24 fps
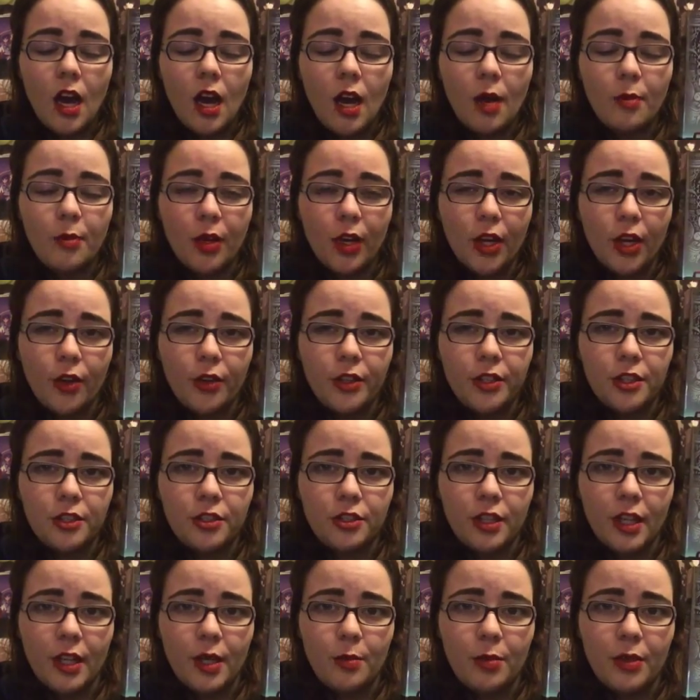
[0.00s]
I'm not going to
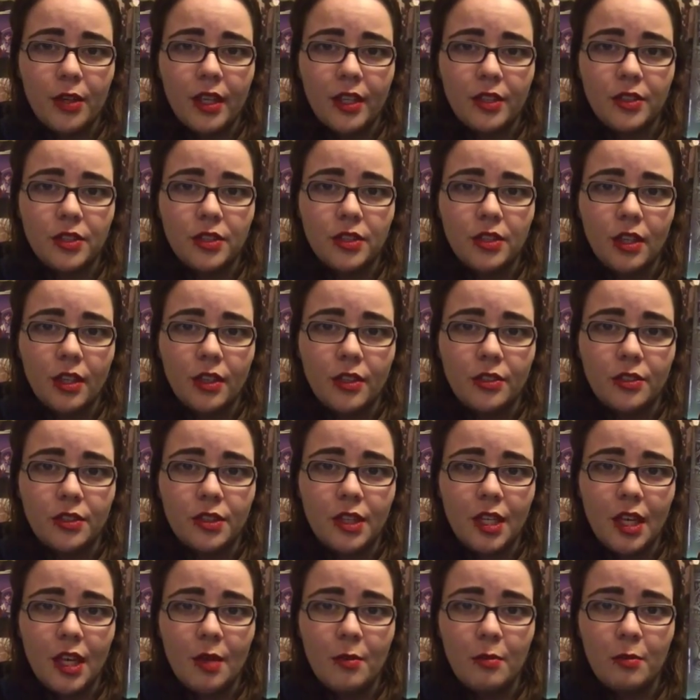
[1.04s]
try to pronounce this author's
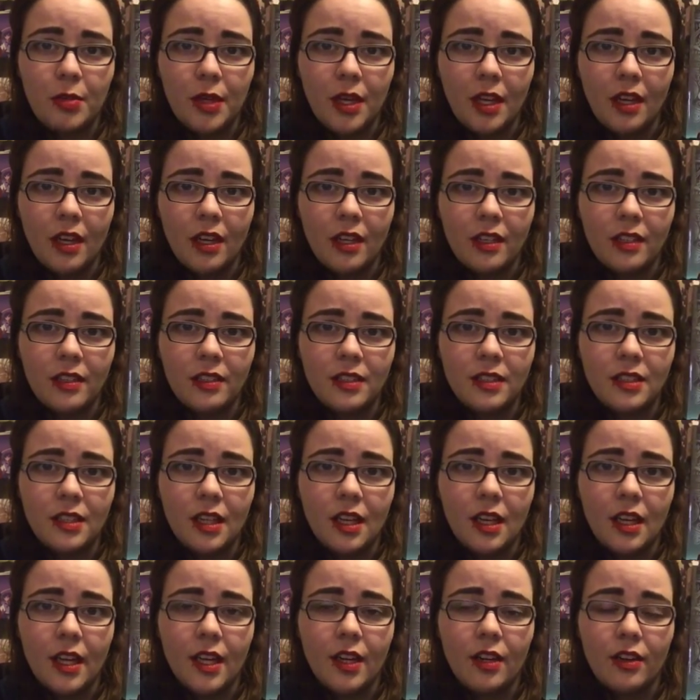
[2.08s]
name because
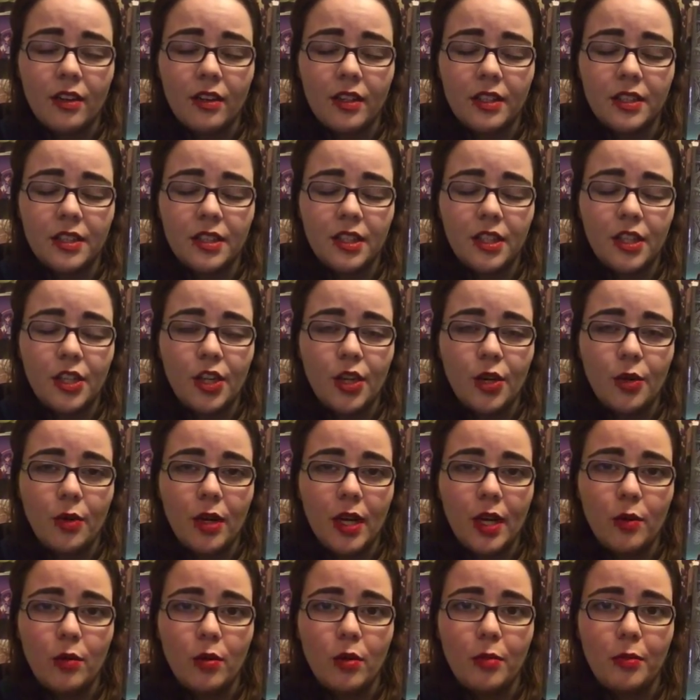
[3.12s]
I honestly know
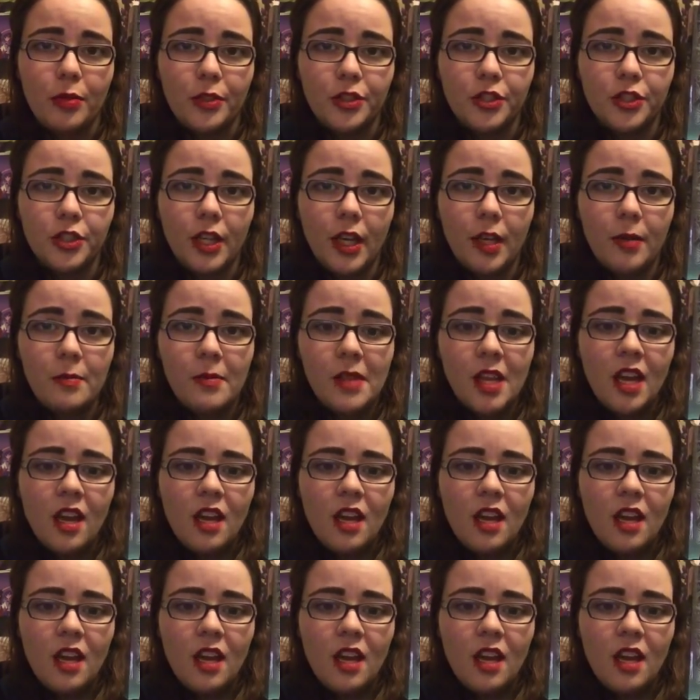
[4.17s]
I will butcher it.